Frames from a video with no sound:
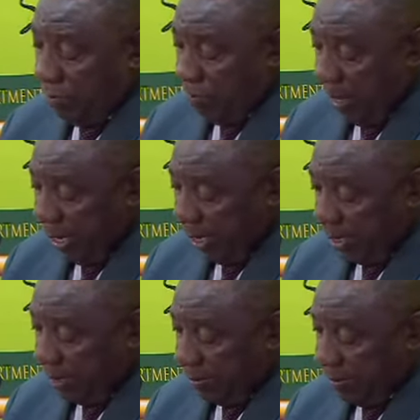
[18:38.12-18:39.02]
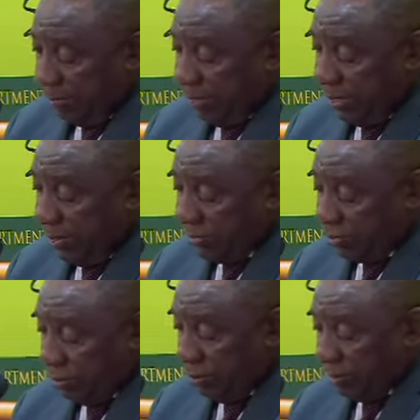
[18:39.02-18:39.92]
making a very
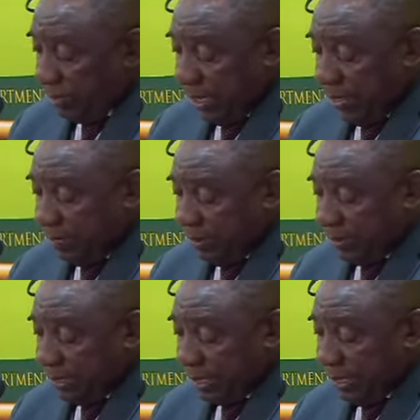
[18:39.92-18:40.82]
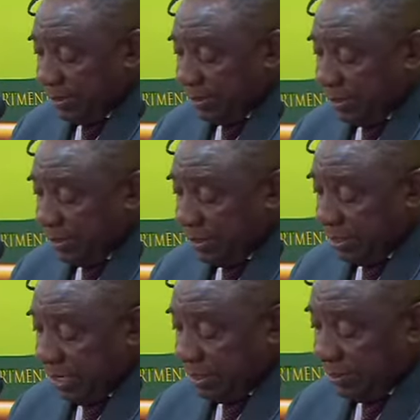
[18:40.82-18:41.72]
strong statement against
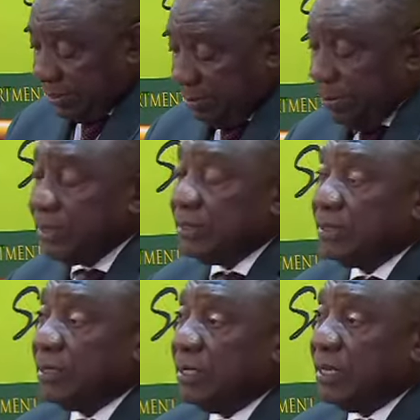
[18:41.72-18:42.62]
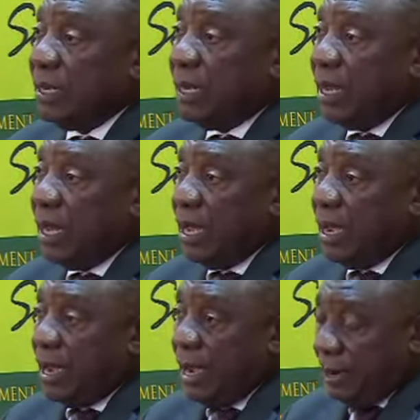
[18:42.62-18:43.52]
extremists,
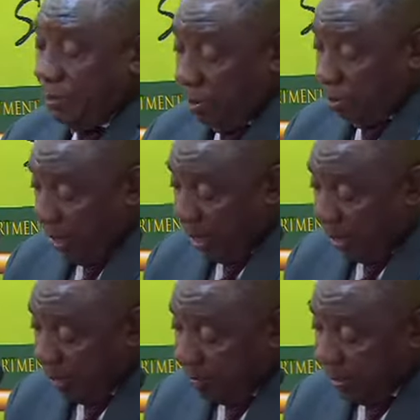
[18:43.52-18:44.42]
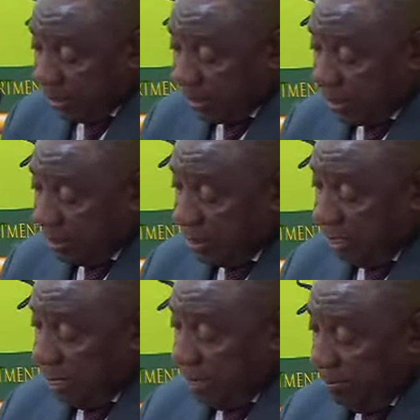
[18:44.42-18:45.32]
and we welcome this
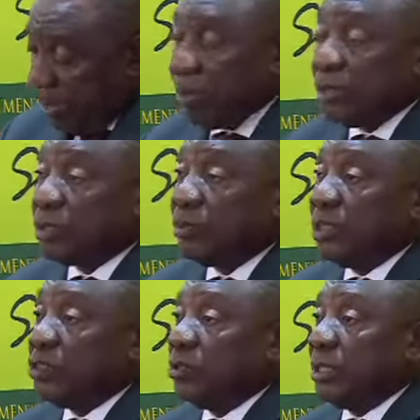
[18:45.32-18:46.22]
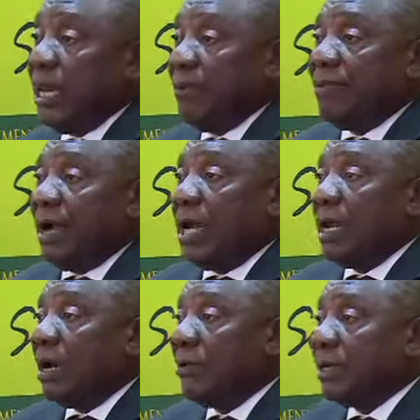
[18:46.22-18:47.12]
because we should never
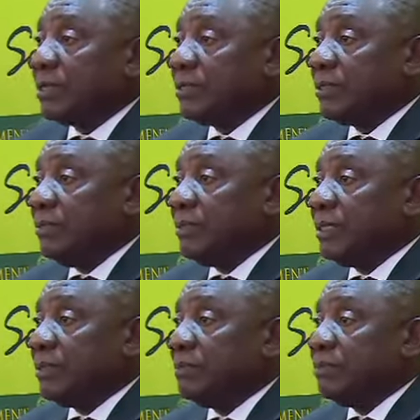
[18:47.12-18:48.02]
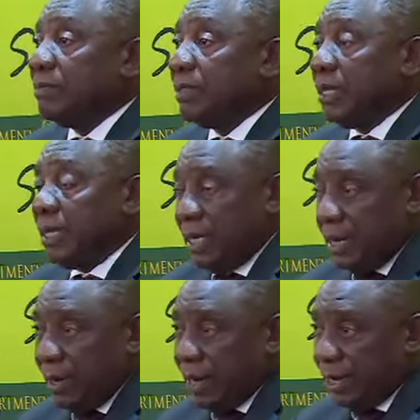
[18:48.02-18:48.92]
allow extremism in
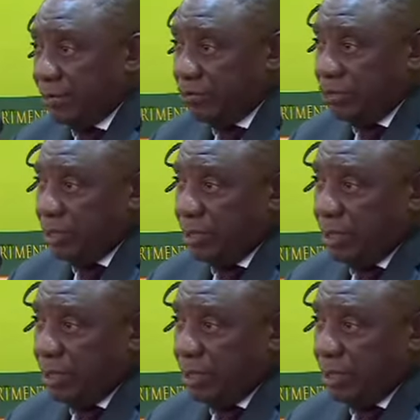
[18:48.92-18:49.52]
our country.